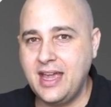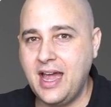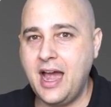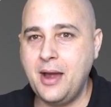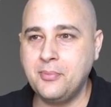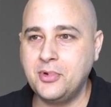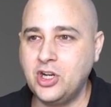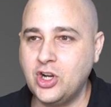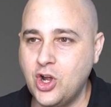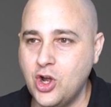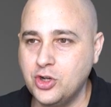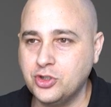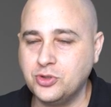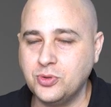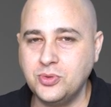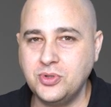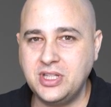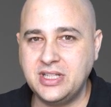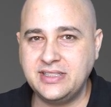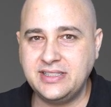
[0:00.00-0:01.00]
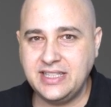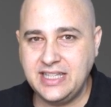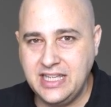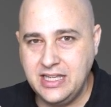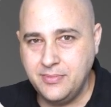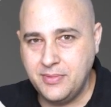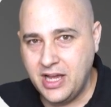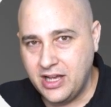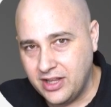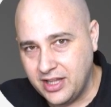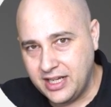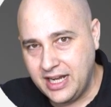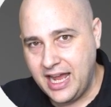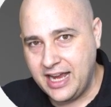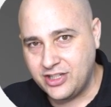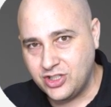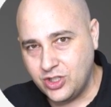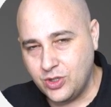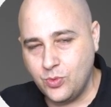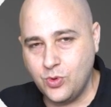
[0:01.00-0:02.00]
I'm going to go through this email, and
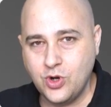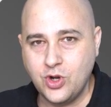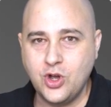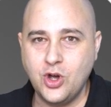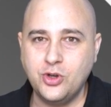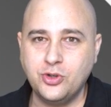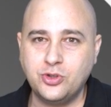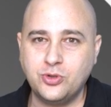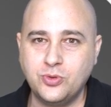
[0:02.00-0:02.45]
actually we'll go